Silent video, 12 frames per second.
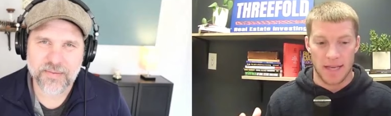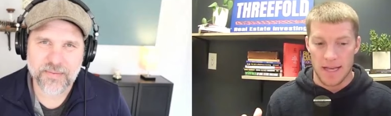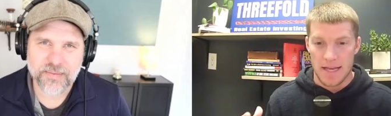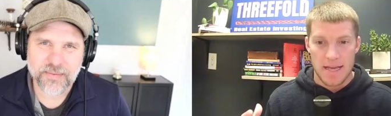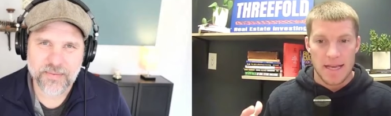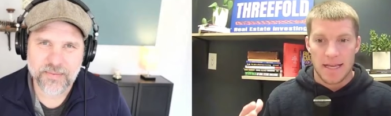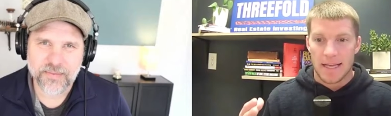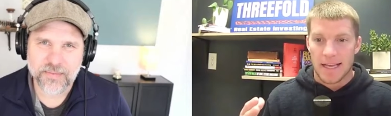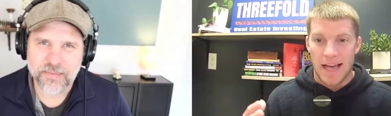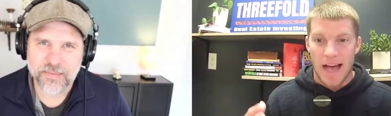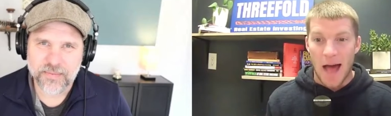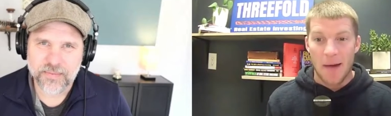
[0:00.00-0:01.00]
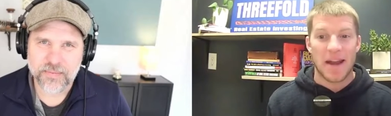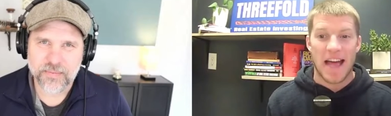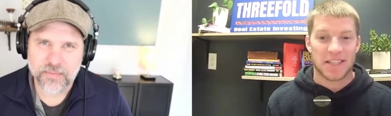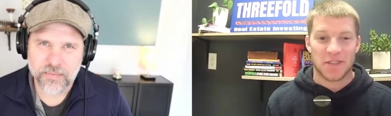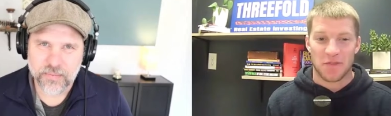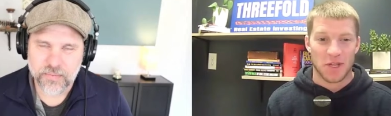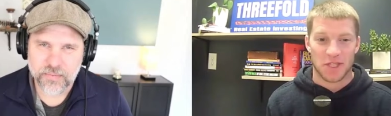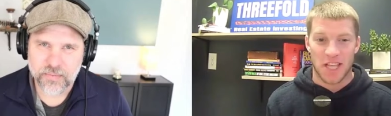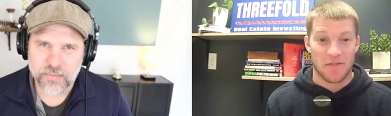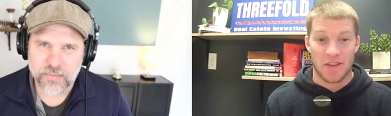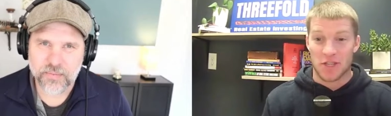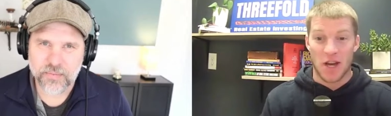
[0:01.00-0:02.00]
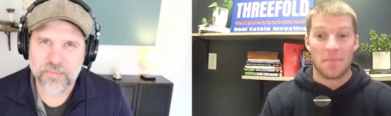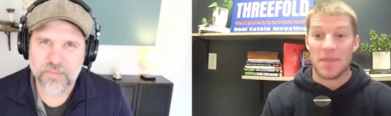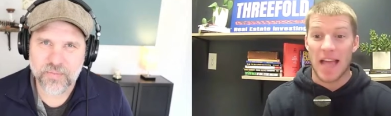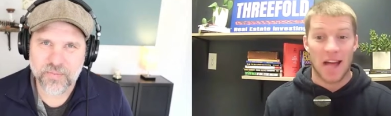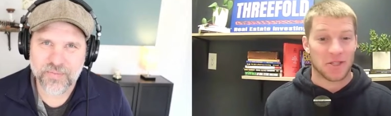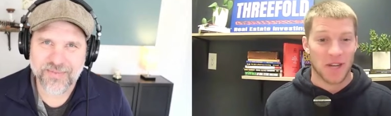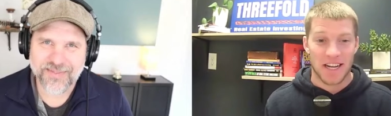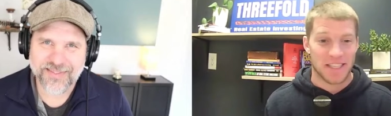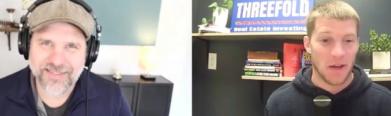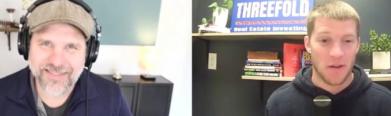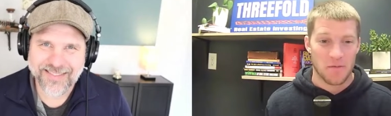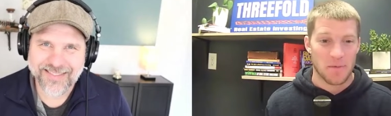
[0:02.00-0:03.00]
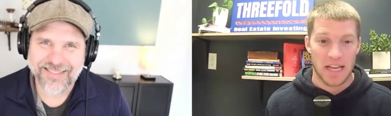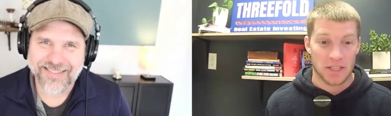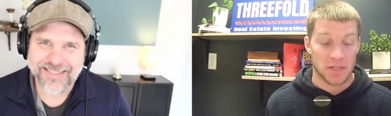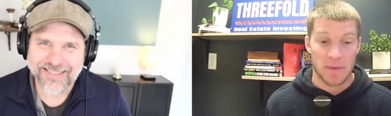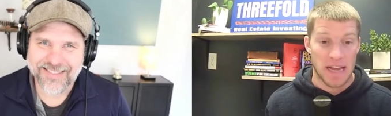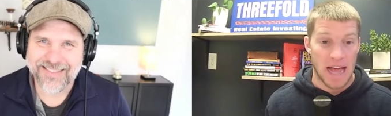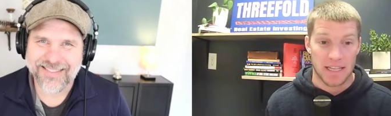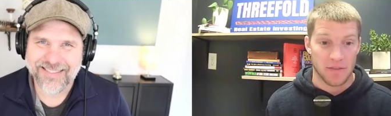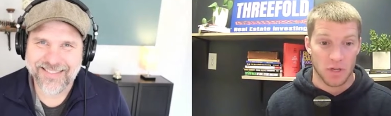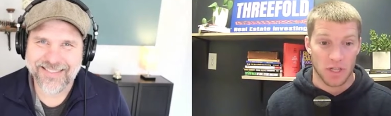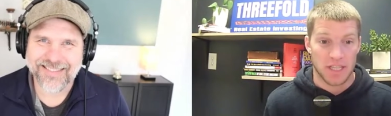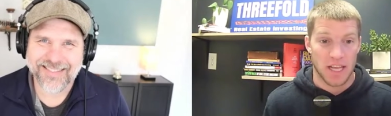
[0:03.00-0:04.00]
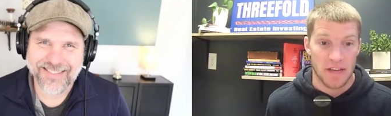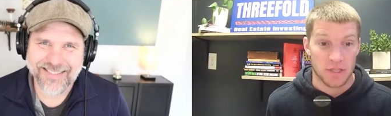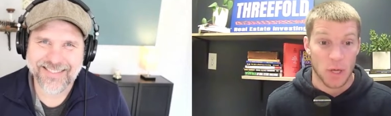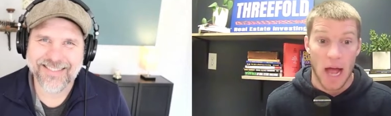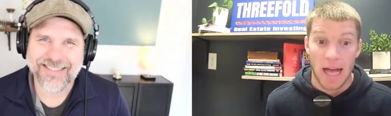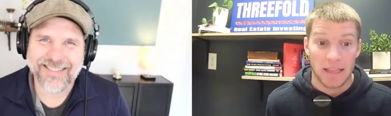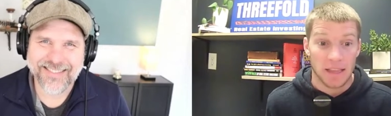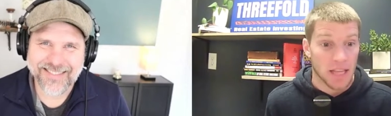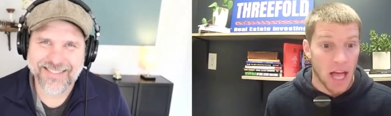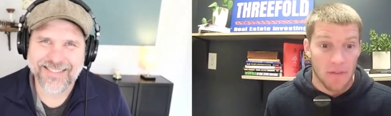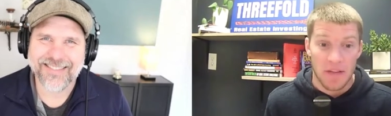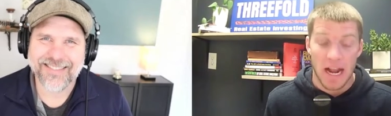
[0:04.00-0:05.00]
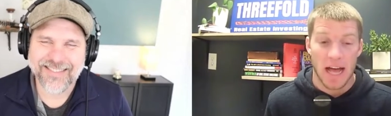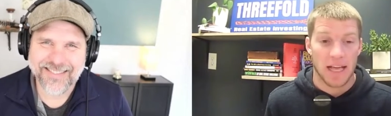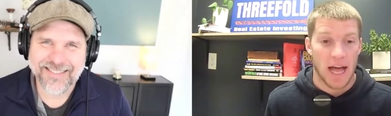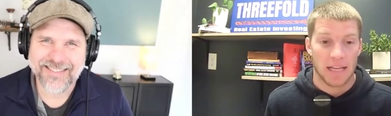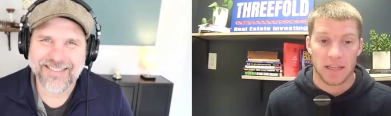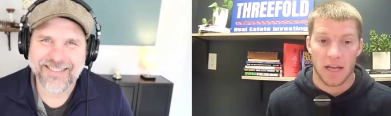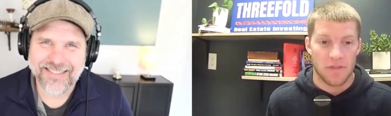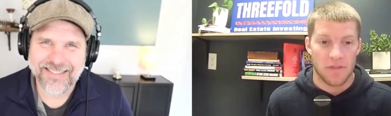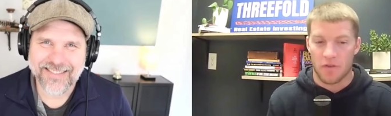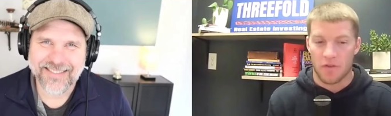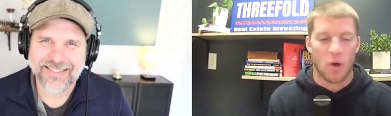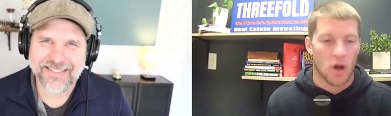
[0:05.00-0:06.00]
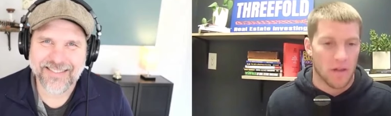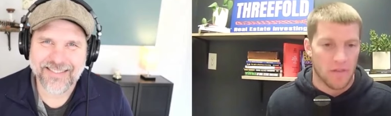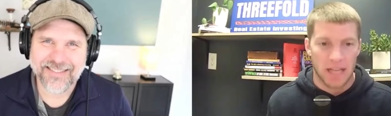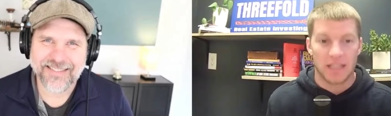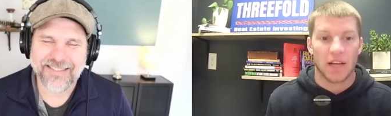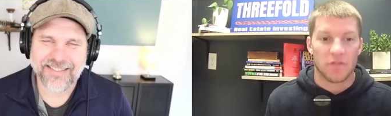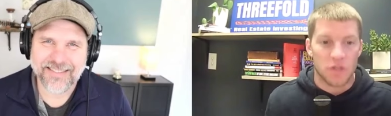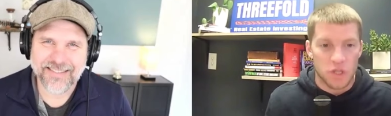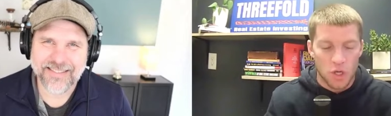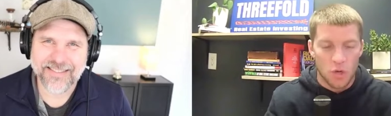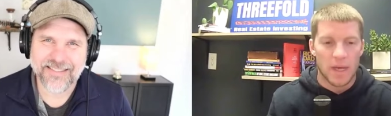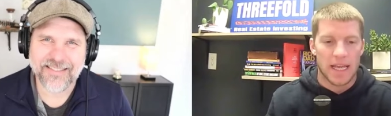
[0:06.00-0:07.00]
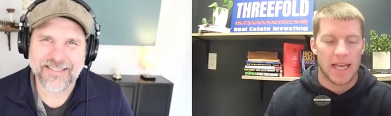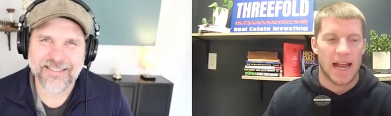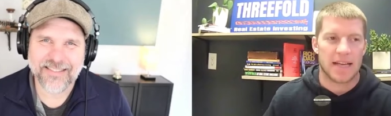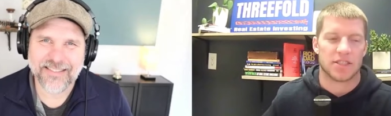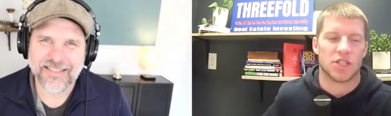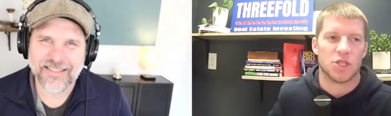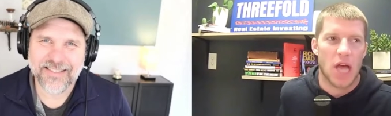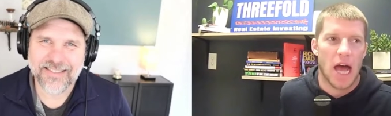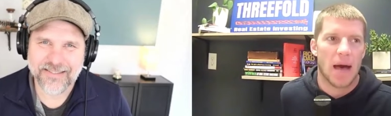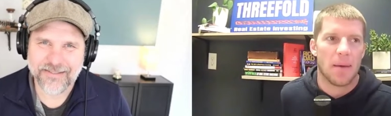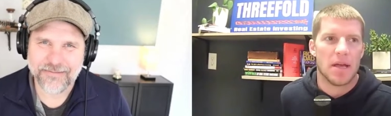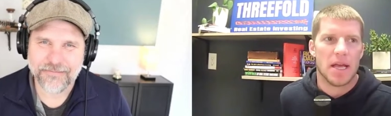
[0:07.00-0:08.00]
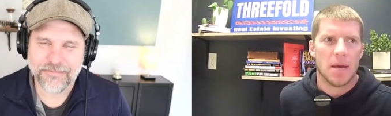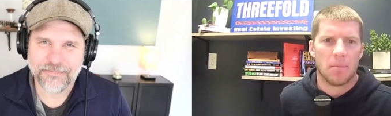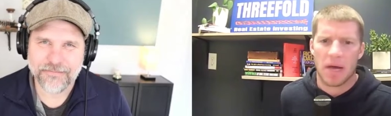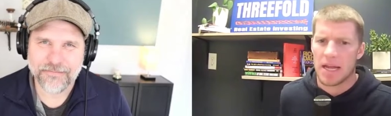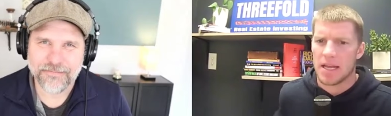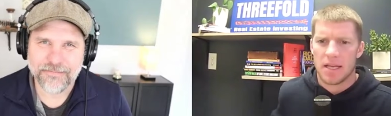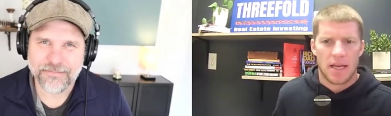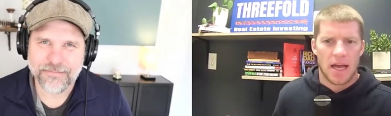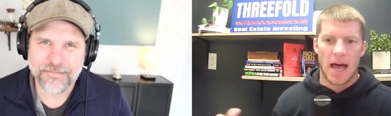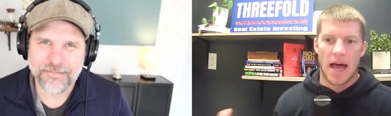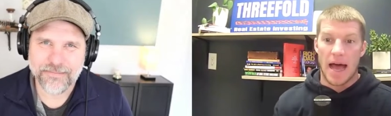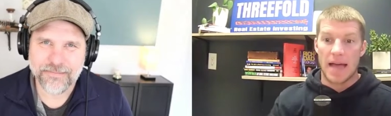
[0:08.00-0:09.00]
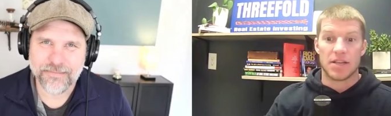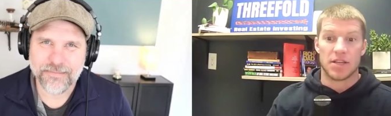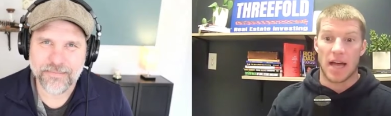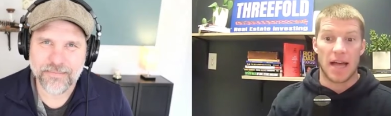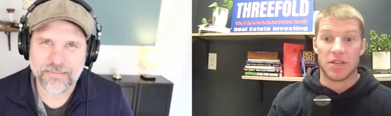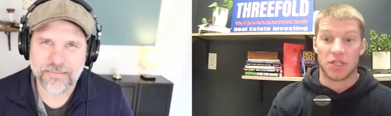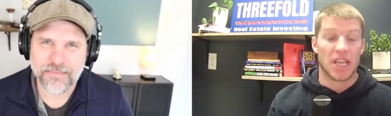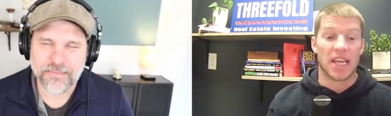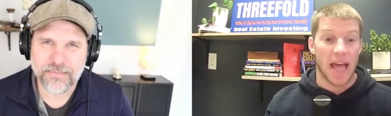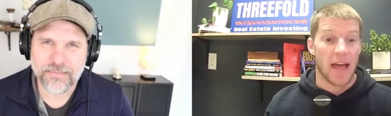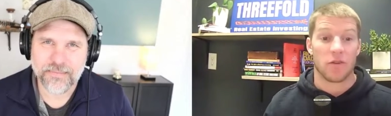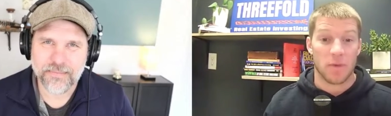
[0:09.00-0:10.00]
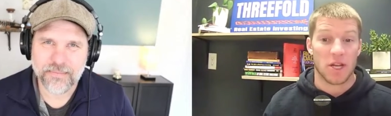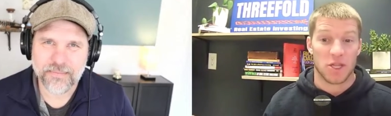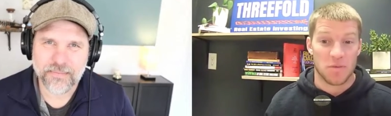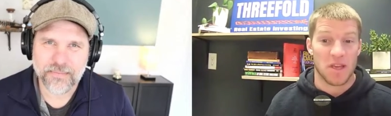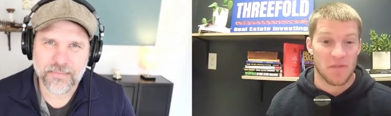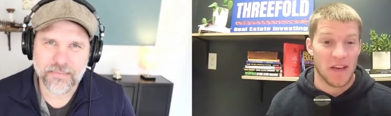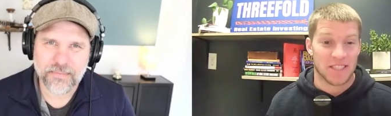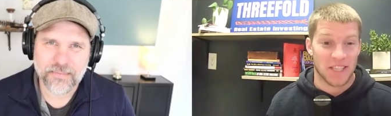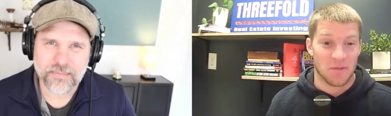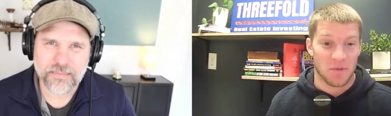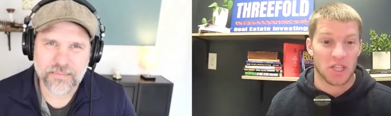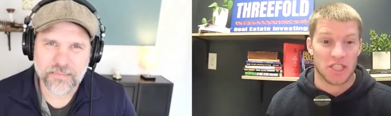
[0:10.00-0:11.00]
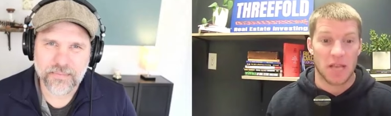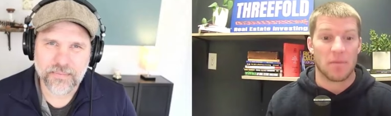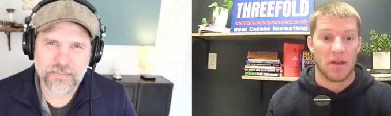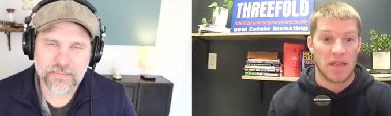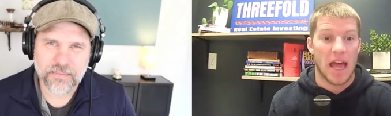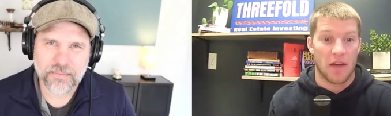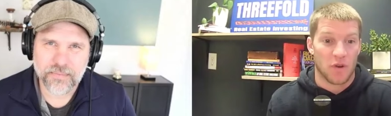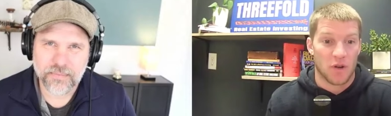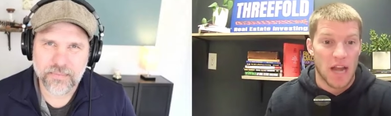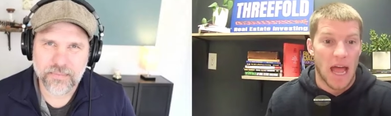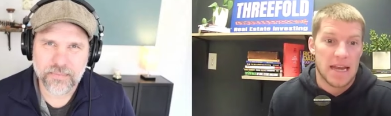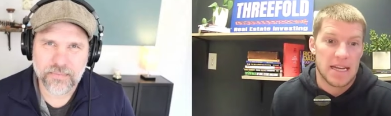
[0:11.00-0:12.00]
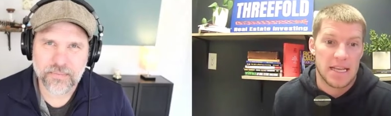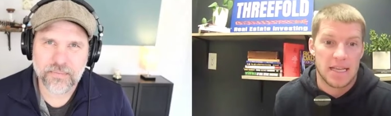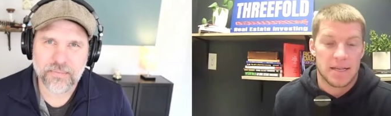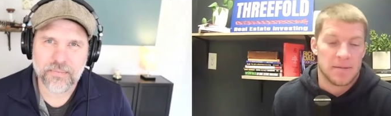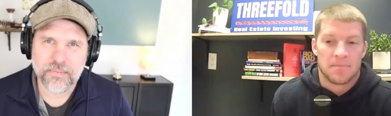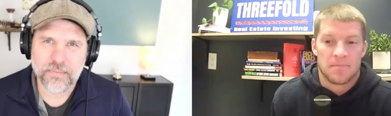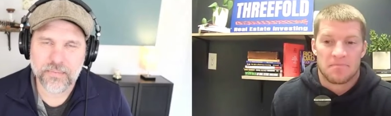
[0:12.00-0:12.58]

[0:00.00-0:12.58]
Speaker 1: I say, I'm an active real estate investor. I'm not trying to tell everybody else to be an active real estate investor. I love it. I, I love every part of it. I love doing it as a job, but I, I just think everybody should be investing in real estate. But yeah, for 90,